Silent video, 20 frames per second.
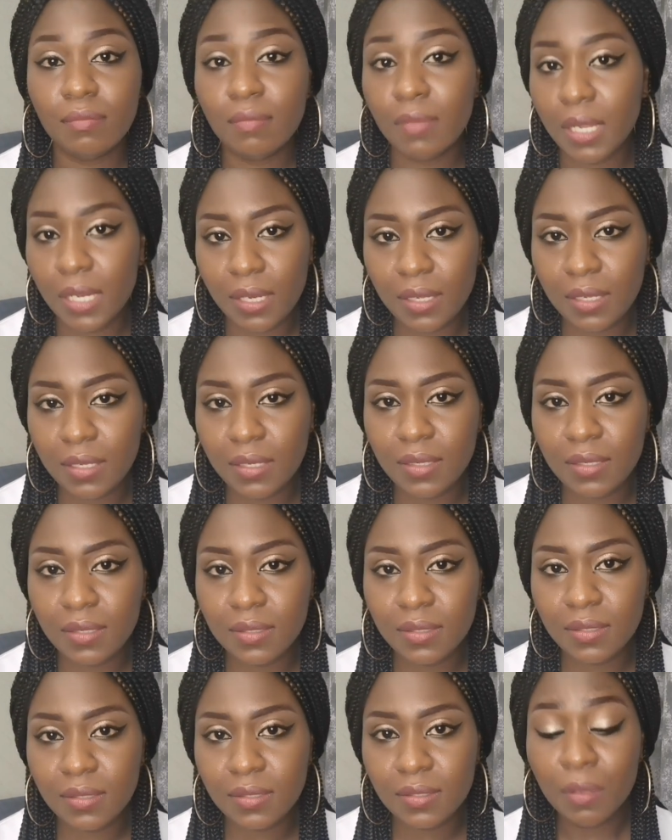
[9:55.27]
my
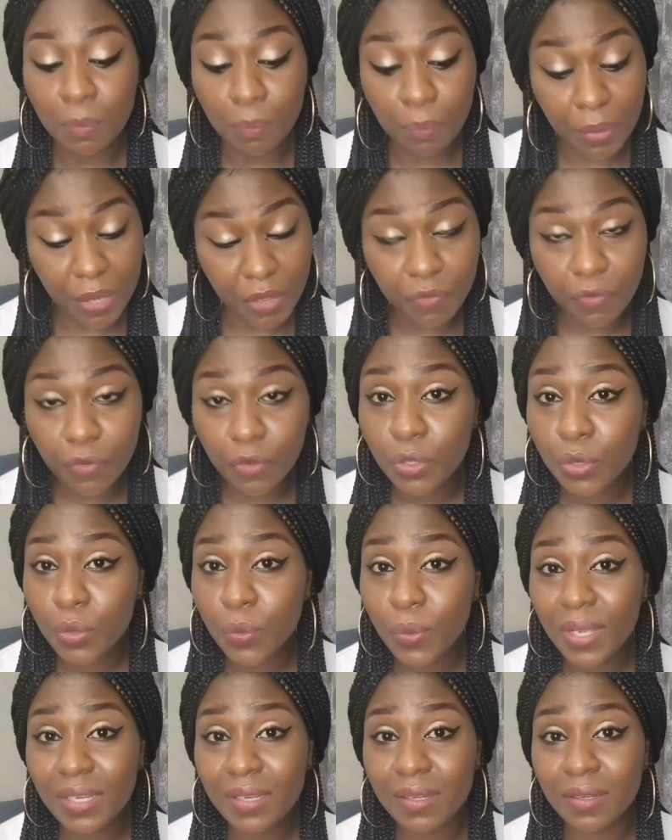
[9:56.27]
ladies, pay for your
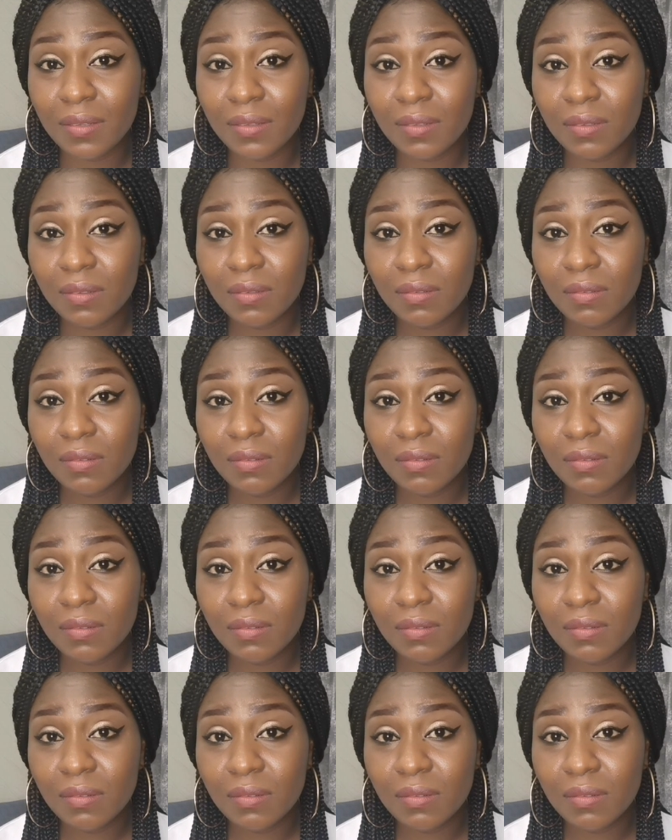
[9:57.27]
wedding